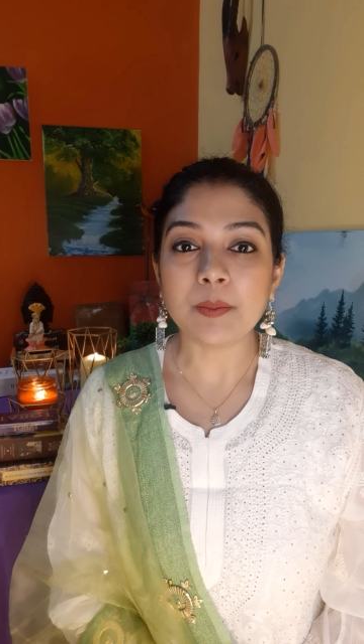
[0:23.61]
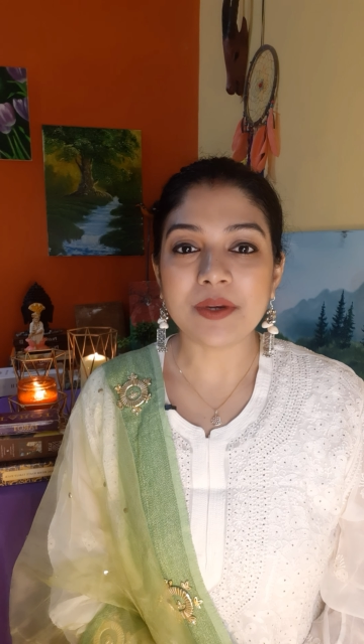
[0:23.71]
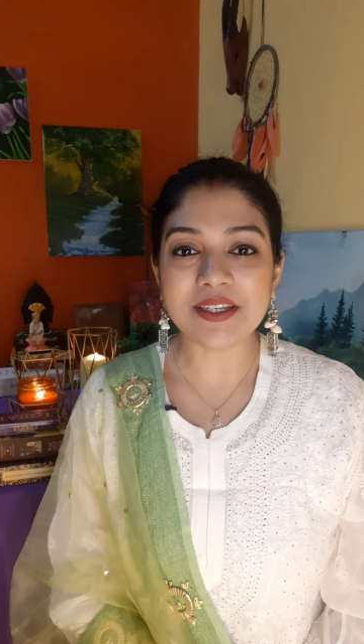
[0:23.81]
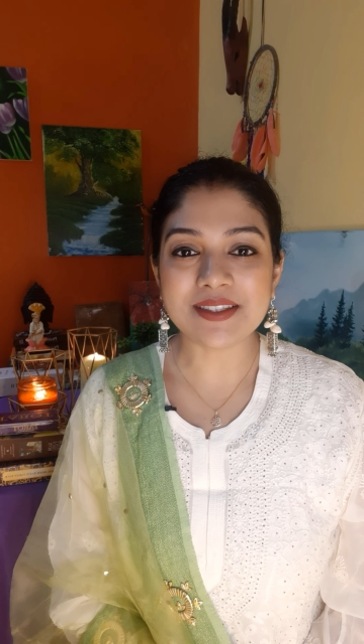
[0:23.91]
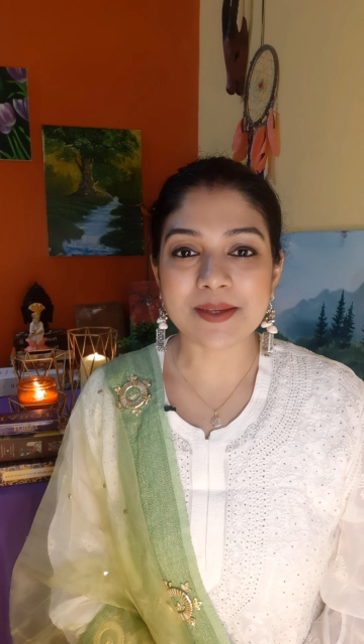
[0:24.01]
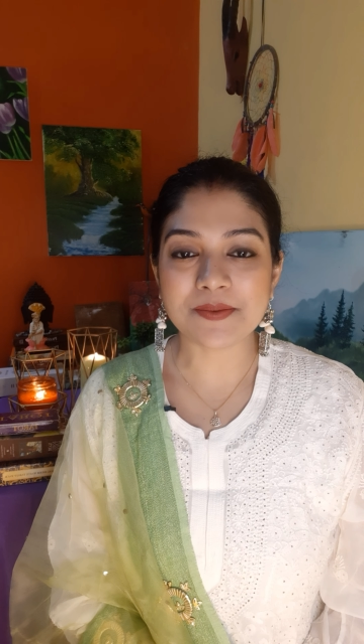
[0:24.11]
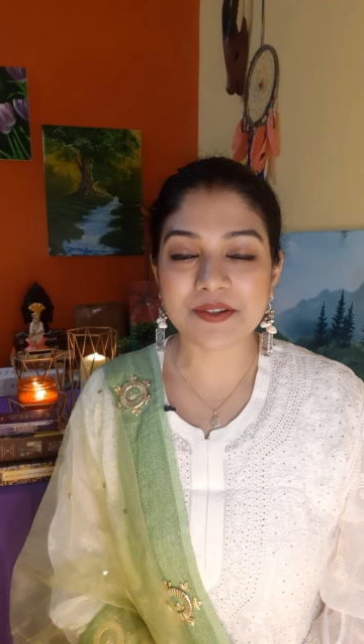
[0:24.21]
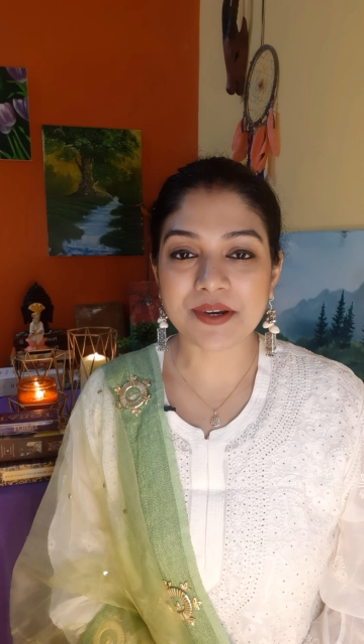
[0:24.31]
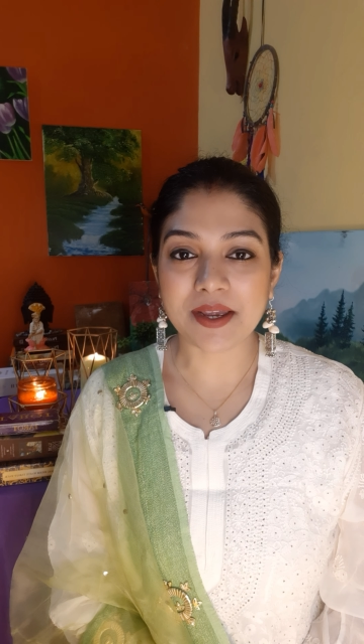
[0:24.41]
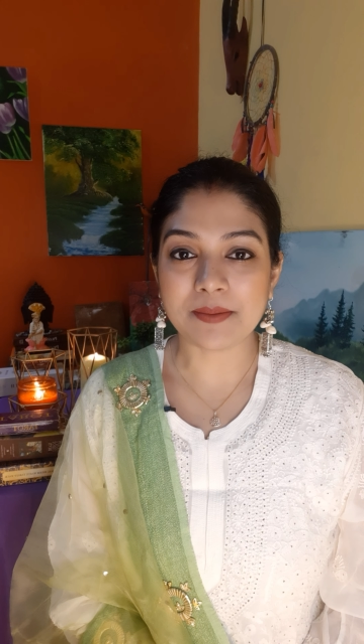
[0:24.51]
please
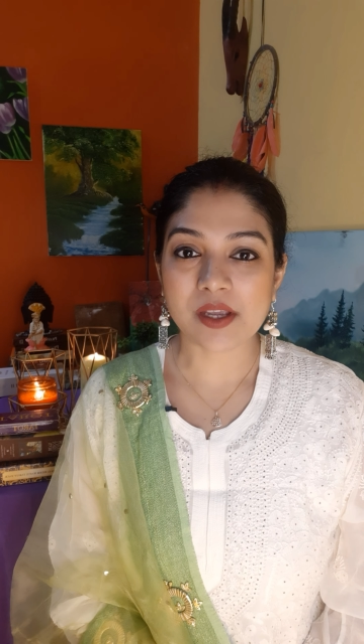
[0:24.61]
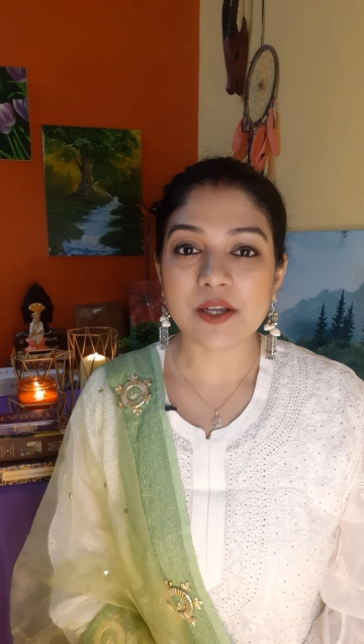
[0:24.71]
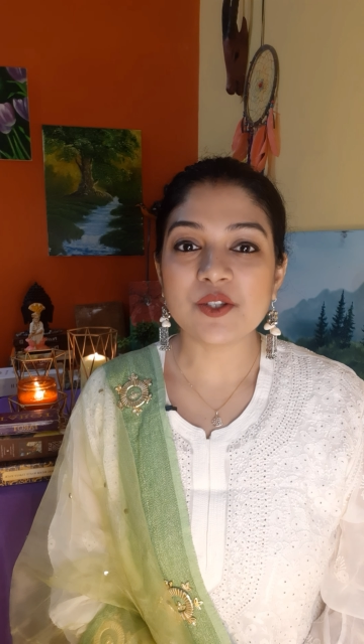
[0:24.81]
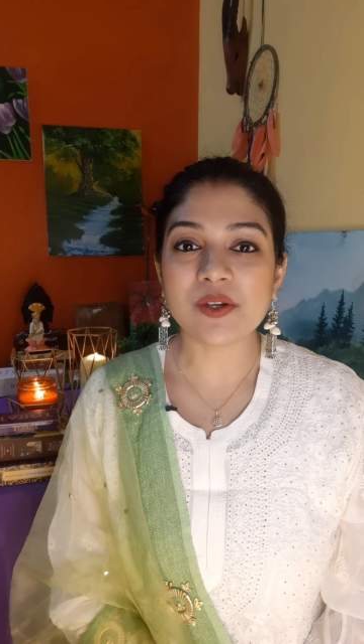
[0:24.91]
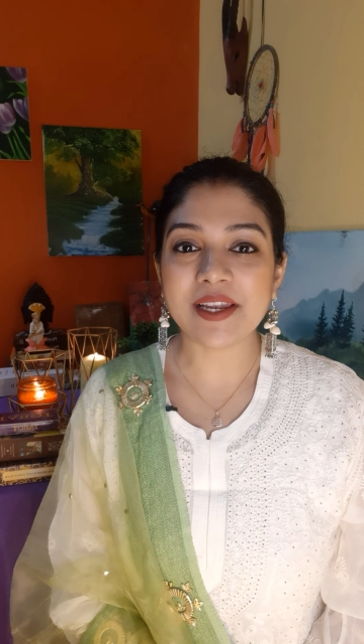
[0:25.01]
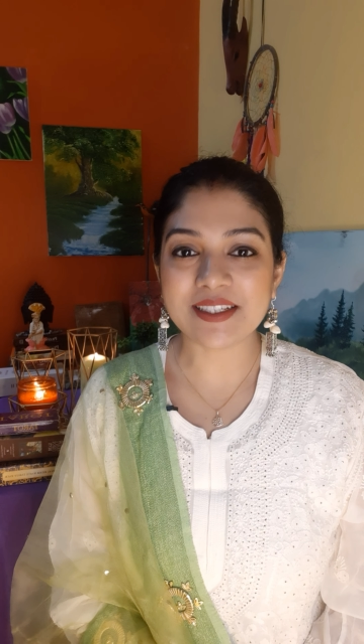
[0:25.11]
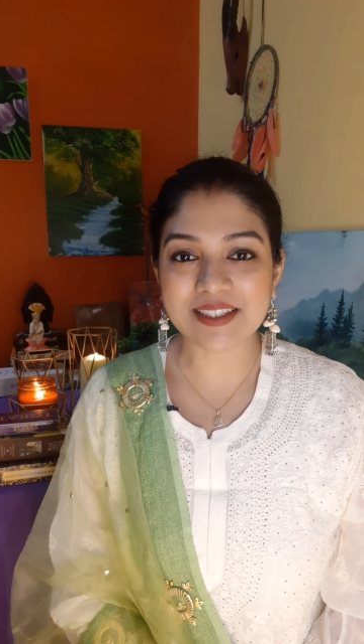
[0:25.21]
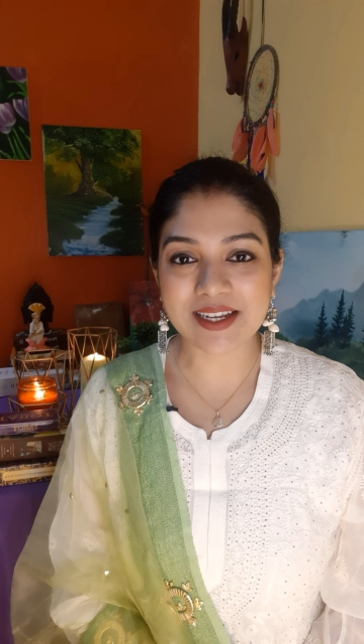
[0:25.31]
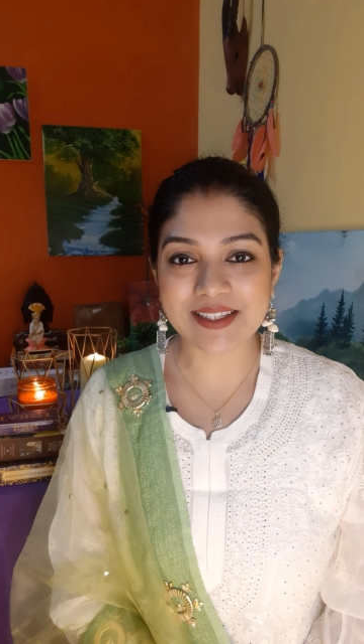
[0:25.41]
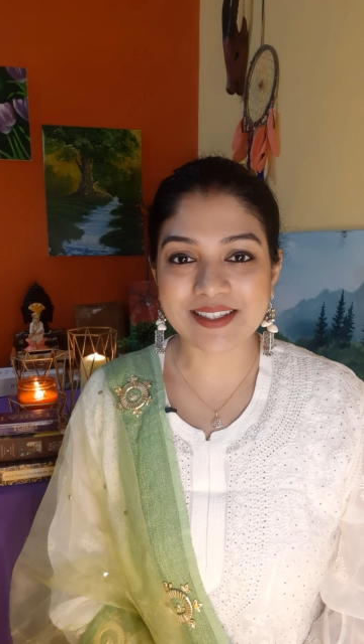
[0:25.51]
subscribe. So let's
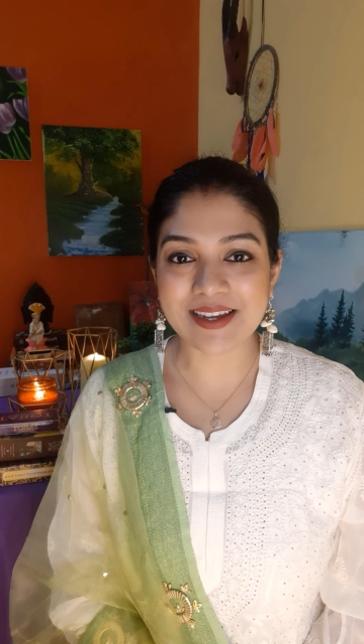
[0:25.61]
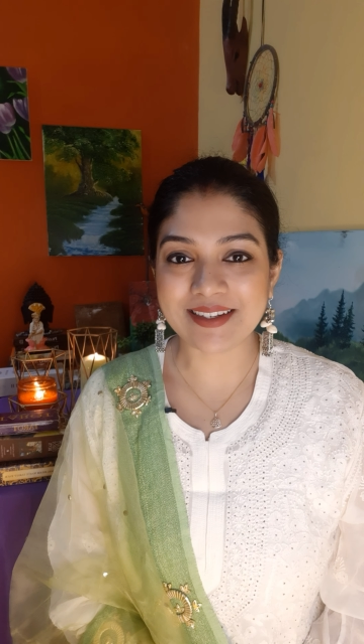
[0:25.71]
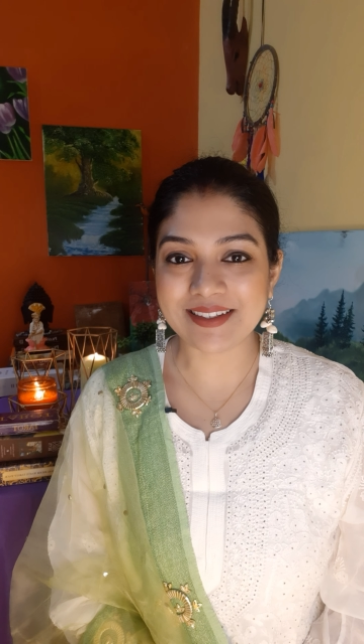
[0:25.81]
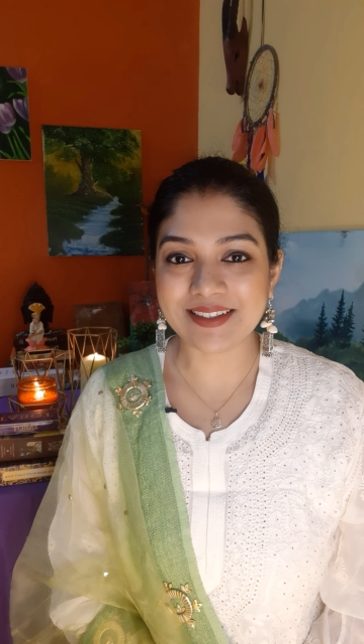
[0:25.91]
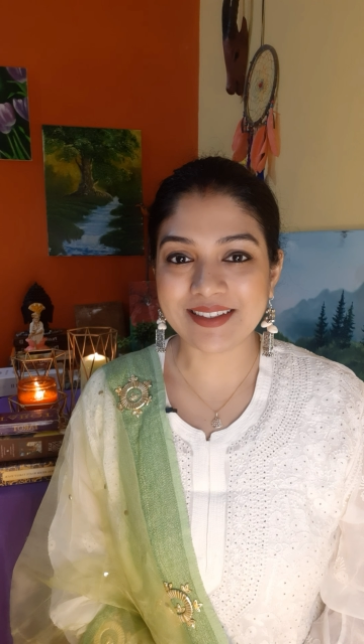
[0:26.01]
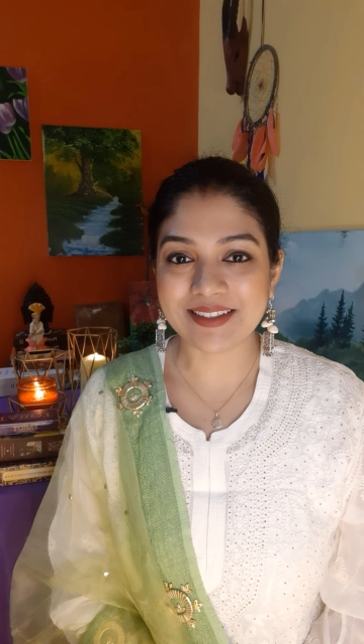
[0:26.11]
get started.